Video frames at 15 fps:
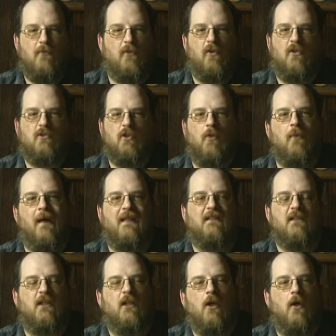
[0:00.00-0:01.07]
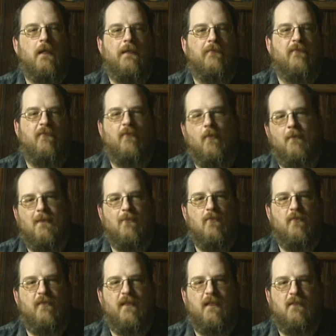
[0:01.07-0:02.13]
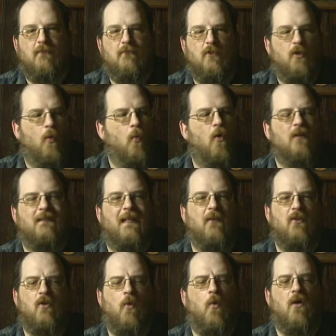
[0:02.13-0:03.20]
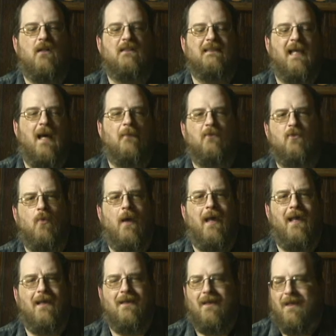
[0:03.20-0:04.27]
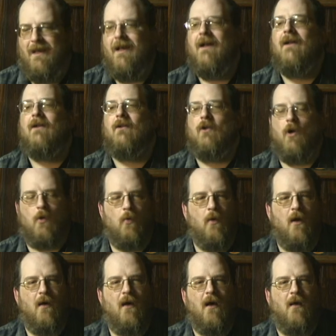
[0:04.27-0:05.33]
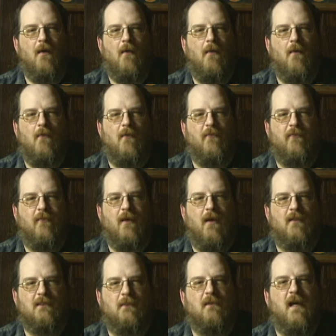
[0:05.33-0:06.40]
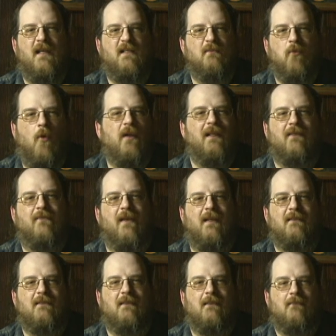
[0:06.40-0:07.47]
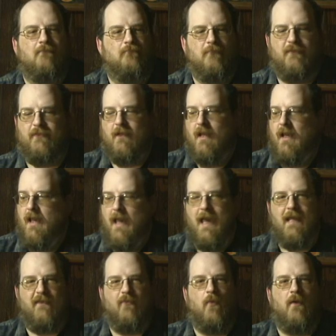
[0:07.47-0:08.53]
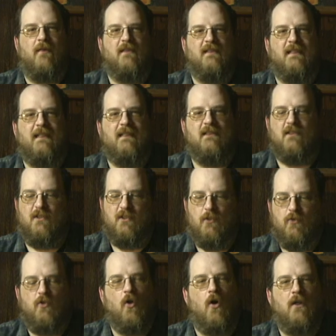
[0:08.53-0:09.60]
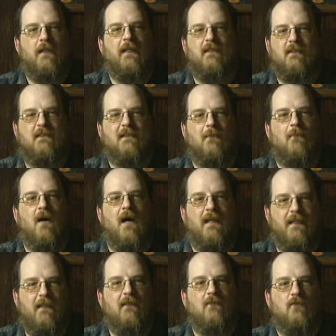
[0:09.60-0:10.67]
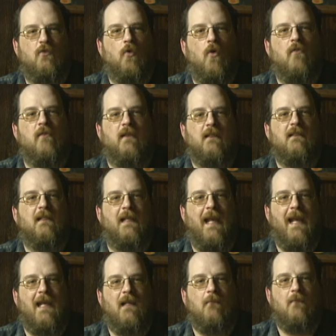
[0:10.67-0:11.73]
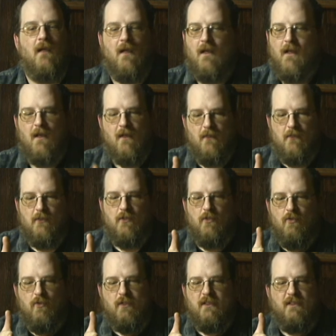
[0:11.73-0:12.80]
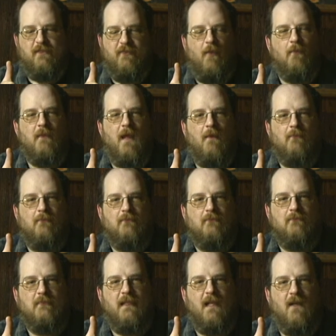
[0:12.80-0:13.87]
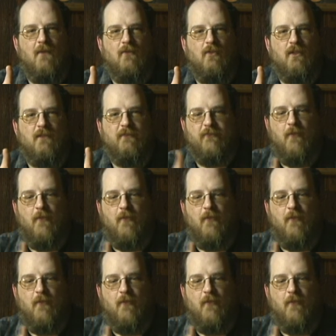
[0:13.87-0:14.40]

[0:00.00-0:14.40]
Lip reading: because nobody's going to know you even filming a movie. You can walk in Times Square, go to some kind of sporting event, and if one of the scenes is you talking to somebody during the game, you could just film them. You know, you could